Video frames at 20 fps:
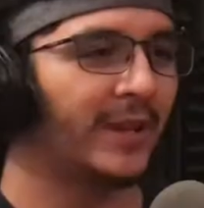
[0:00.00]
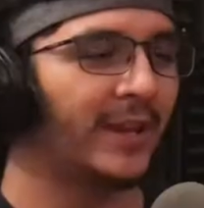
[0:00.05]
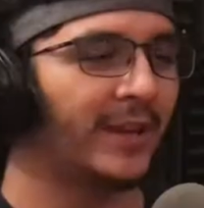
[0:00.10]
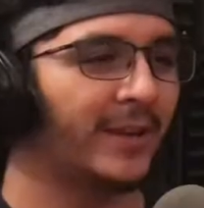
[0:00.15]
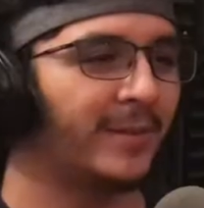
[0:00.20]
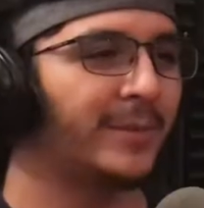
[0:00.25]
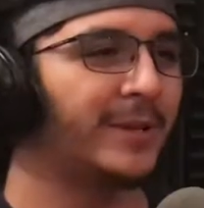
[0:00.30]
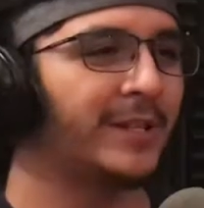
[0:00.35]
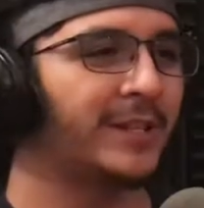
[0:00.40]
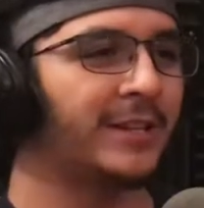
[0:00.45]
yeah,
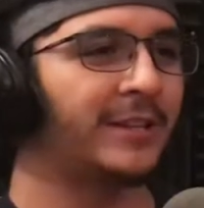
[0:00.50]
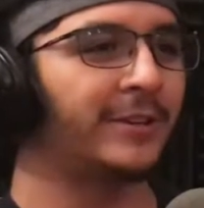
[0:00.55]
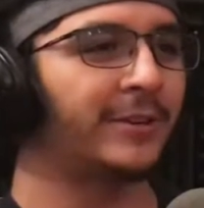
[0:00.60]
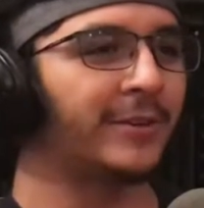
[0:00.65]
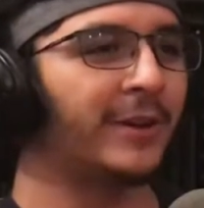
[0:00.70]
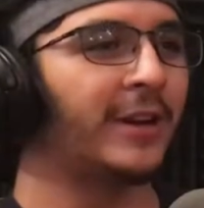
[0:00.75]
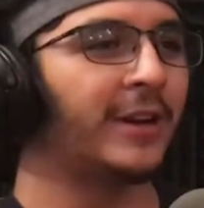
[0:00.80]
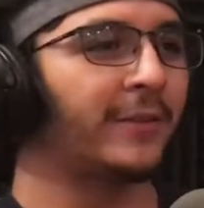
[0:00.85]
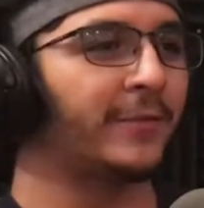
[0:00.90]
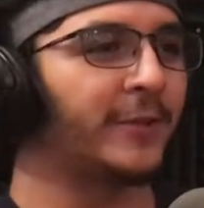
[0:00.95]
I mean,
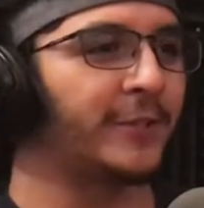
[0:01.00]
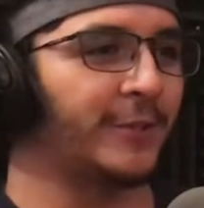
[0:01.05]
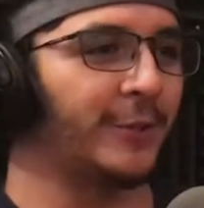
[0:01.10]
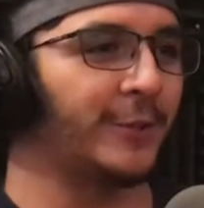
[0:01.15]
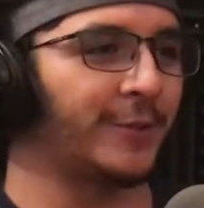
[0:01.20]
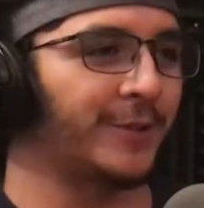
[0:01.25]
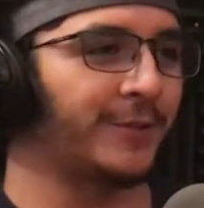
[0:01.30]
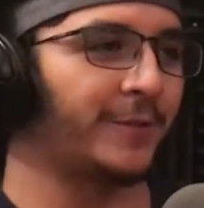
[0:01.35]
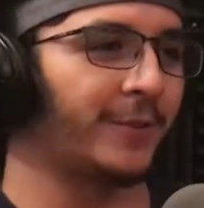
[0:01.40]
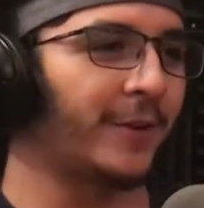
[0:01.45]
not every
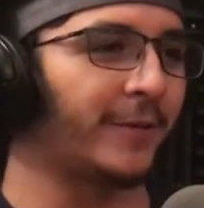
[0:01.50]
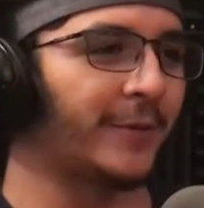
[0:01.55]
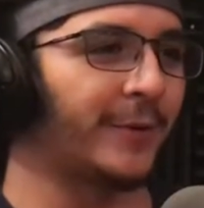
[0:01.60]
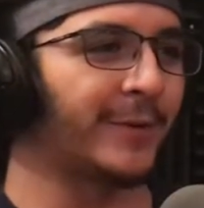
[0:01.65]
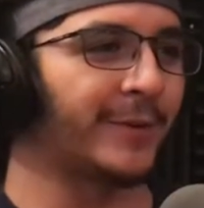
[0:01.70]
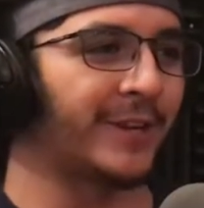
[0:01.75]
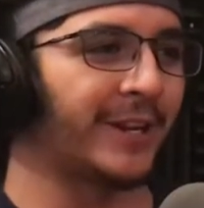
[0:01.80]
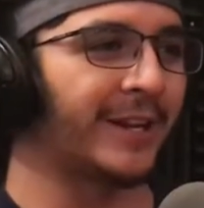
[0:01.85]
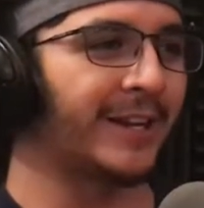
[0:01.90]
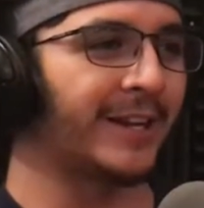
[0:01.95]
joke is for
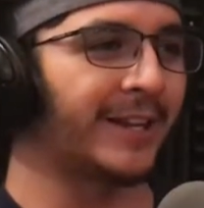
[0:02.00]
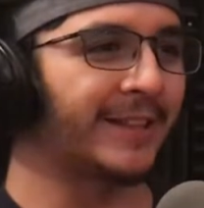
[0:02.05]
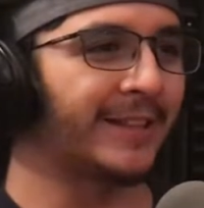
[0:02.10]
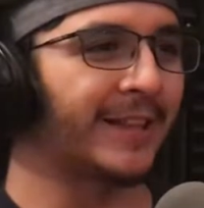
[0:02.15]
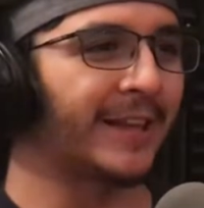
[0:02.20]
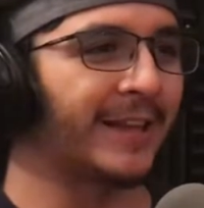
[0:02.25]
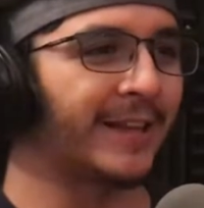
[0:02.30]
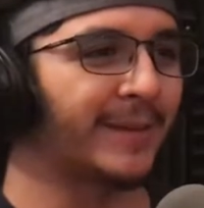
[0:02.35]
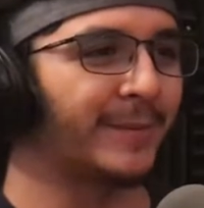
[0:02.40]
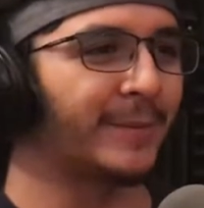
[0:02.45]
everyone. I get
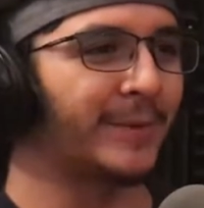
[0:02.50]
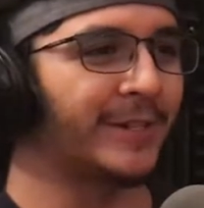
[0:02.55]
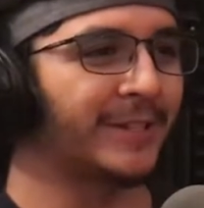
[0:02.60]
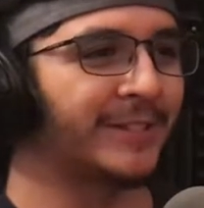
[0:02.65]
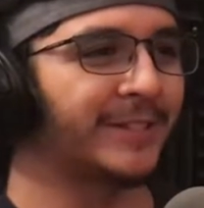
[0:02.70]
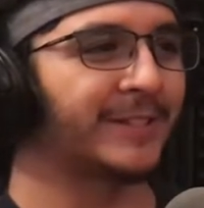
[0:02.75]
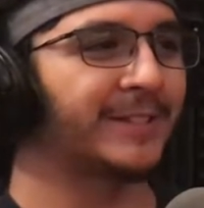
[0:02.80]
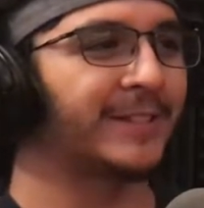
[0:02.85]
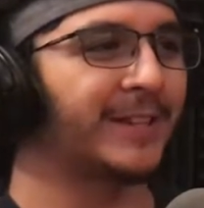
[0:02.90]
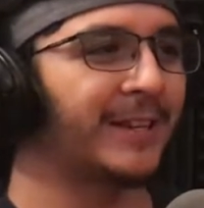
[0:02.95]
that, but
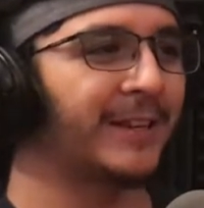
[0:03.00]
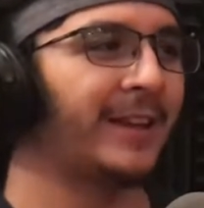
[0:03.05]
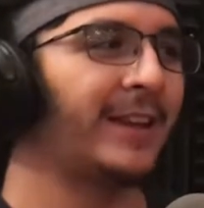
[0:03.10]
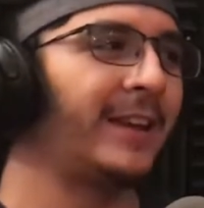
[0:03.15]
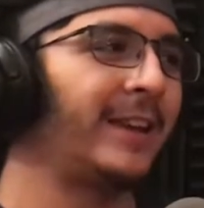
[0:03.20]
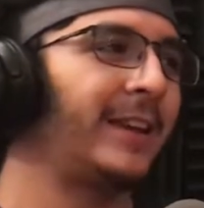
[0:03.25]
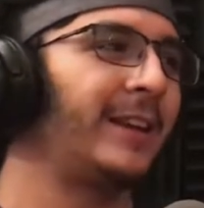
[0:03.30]
it's just like.